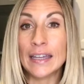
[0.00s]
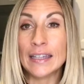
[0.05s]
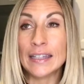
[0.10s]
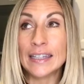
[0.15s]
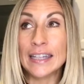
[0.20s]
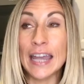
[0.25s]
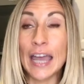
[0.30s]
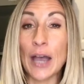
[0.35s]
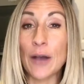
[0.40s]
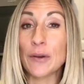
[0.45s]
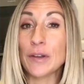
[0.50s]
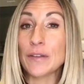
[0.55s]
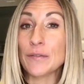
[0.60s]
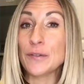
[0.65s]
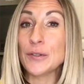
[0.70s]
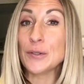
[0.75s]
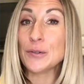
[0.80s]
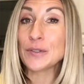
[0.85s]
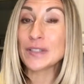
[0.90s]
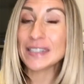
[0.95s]
Now,
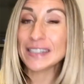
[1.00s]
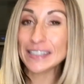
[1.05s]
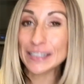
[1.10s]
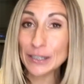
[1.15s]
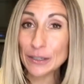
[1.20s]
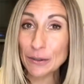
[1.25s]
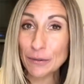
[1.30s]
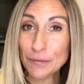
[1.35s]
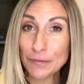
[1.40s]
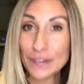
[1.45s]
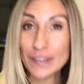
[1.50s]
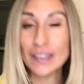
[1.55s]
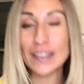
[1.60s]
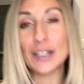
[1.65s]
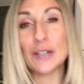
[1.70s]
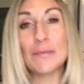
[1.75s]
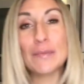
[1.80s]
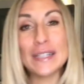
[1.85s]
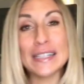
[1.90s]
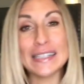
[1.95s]
if you still feel a
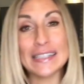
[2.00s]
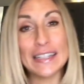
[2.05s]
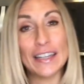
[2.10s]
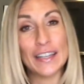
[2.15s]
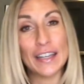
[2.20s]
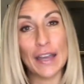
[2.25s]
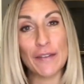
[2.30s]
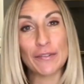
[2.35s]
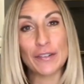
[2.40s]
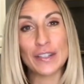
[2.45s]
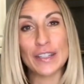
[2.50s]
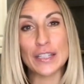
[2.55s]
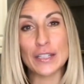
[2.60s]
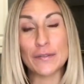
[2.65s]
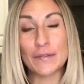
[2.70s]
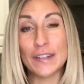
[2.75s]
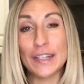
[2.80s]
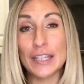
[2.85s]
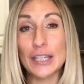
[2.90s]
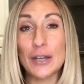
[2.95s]
little bit stuck after this
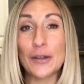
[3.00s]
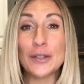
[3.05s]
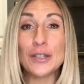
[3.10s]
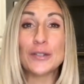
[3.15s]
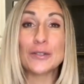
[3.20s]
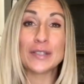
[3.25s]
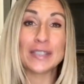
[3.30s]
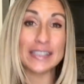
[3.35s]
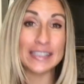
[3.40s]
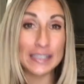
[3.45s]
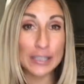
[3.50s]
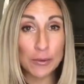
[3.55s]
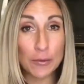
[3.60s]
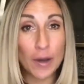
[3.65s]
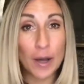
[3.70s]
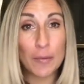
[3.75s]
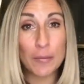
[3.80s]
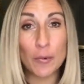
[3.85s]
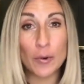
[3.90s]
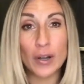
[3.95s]
video, you still
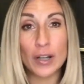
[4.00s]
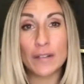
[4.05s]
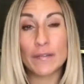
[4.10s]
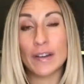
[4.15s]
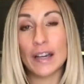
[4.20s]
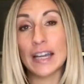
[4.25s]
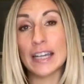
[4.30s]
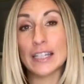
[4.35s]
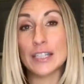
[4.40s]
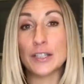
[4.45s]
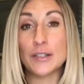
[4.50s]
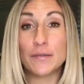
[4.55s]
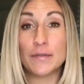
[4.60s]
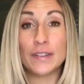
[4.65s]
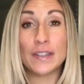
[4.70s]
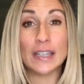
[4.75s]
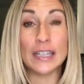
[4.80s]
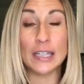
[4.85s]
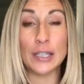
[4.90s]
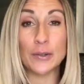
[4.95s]
want more advice, you
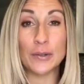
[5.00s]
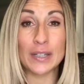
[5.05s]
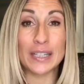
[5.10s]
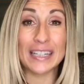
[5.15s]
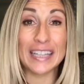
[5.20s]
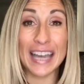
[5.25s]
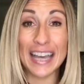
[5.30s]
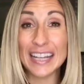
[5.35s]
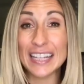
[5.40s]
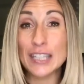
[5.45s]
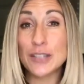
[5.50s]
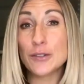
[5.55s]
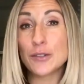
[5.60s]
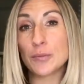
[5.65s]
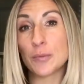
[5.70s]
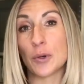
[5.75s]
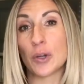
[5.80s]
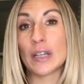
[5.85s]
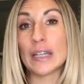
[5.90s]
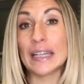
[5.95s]
feel like you could kind of use
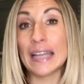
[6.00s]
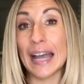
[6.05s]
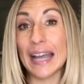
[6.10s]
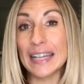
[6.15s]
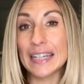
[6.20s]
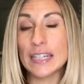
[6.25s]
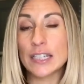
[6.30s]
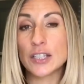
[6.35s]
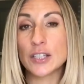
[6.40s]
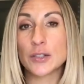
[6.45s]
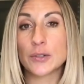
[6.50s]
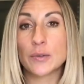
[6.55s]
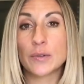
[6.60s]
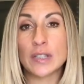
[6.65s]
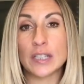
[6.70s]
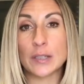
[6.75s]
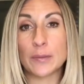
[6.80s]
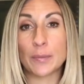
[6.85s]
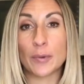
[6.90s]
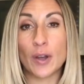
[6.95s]
more guidance through
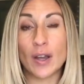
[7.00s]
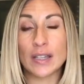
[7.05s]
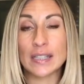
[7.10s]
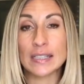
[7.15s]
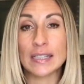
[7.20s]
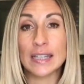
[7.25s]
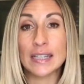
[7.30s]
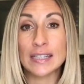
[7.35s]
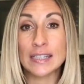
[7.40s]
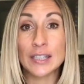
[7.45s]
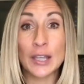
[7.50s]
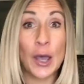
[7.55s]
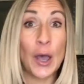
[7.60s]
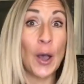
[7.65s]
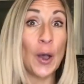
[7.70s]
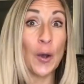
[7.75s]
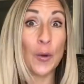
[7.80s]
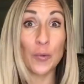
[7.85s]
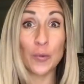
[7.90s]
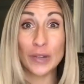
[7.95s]
this process,
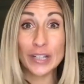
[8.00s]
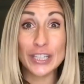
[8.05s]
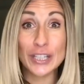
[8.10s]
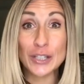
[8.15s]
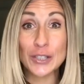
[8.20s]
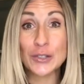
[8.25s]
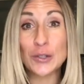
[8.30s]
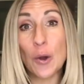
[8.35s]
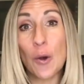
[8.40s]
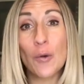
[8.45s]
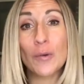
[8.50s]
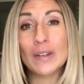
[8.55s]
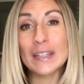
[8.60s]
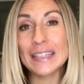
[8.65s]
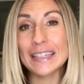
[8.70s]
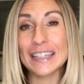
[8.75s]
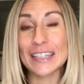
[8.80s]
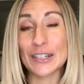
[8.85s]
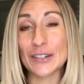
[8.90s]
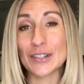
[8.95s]
which is
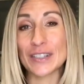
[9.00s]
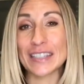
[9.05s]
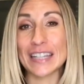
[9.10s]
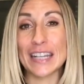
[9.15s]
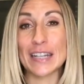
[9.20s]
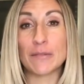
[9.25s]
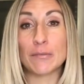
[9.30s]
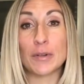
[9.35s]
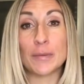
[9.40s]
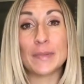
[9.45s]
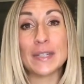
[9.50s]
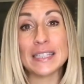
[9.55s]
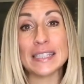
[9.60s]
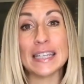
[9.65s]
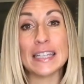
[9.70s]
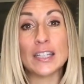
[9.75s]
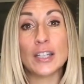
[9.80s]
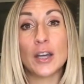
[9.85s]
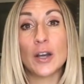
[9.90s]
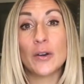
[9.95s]
totally understandable because
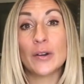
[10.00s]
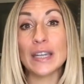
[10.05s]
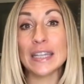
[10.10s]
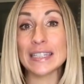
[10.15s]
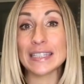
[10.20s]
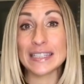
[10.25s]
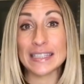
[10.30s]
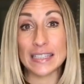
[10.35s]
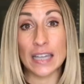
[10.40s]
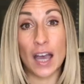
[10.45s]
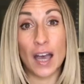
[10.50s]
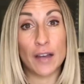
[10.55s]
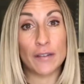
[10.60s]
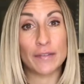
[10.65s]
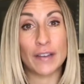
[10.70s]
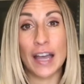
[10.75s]
I know it's tough.